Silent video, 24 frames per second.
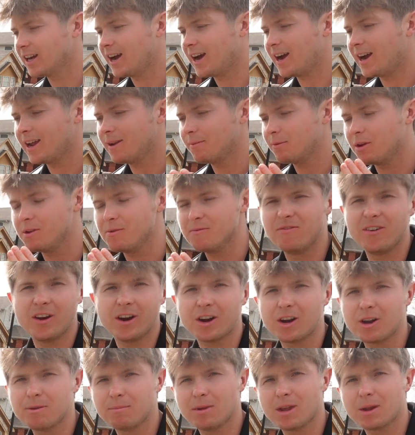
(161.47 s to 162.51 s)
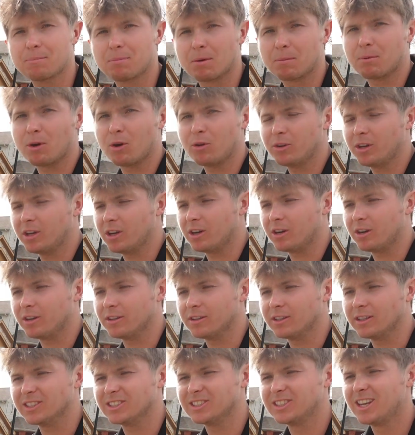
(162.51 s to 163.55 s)
I am a very big proponent on
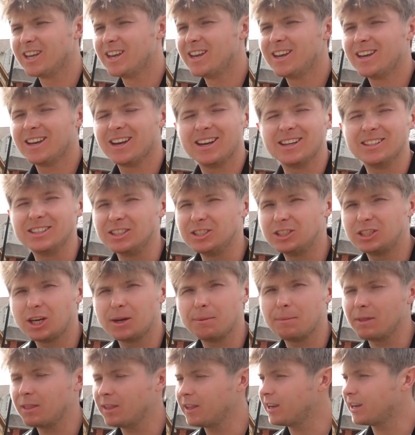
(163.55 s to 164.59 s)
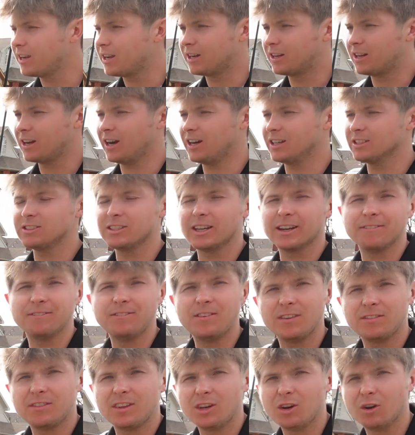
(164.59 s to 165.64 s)
this, and legitimately it could cost like
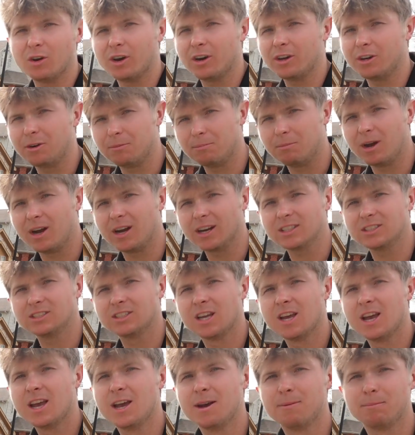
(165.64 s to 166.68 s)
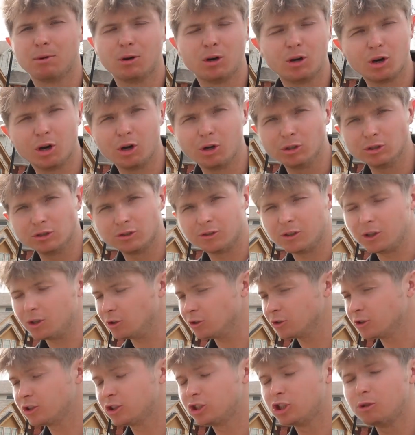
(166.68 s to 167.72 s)
50 to 100 bucks per hose reel,
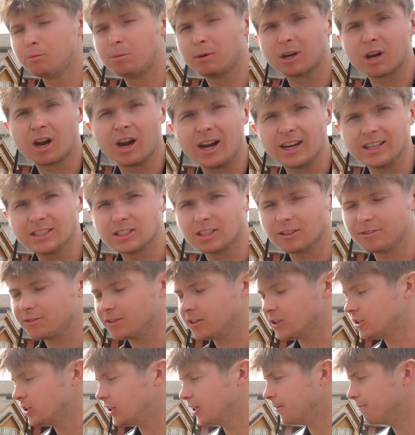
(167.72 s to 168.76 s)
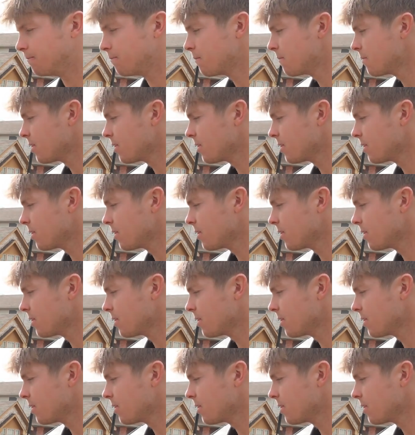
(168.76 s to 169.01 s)
super cost efficient.